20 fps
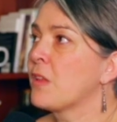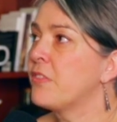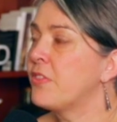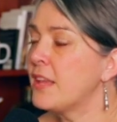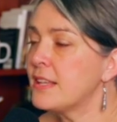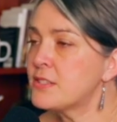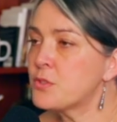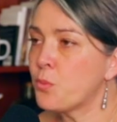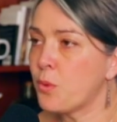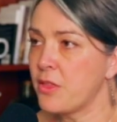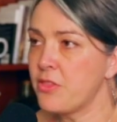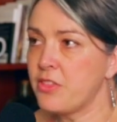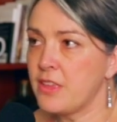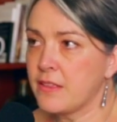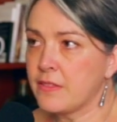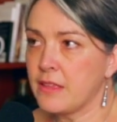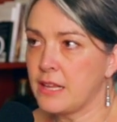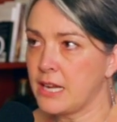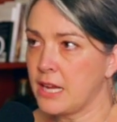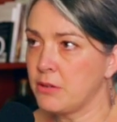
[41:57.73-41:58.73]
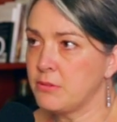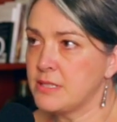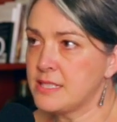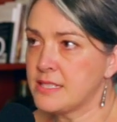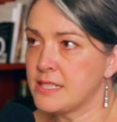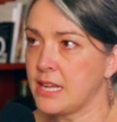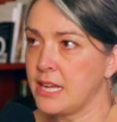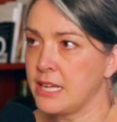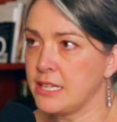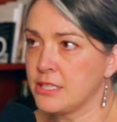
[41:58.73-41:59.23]
that's one thing that I would
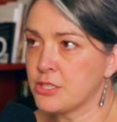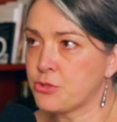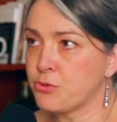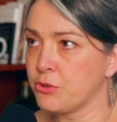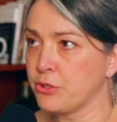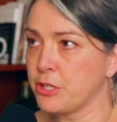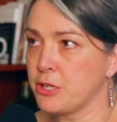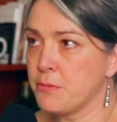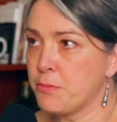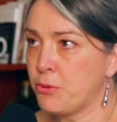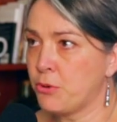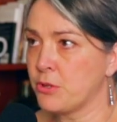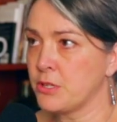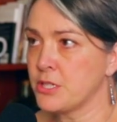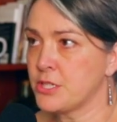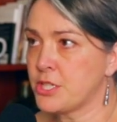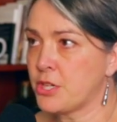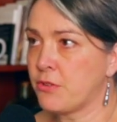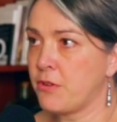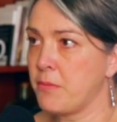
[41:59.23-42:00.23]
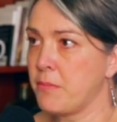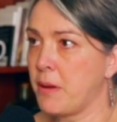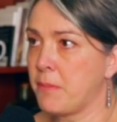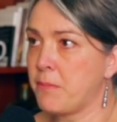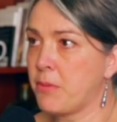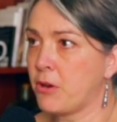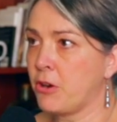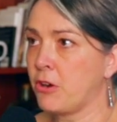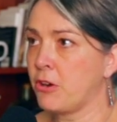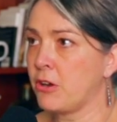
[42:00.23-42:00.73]
say is really important to
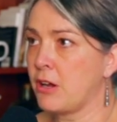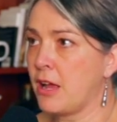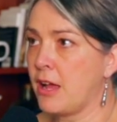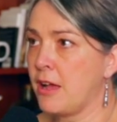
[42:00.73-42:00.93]
remember